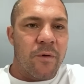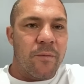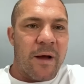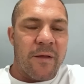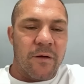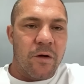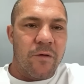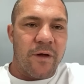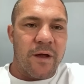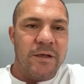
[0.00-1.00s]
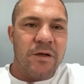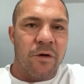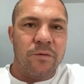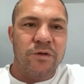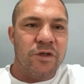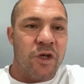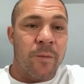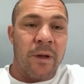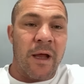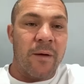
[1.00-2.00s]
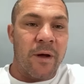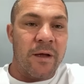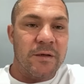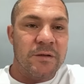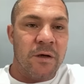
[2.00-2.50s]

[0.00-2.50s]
but by the look of it, he's gone up to super lightweight.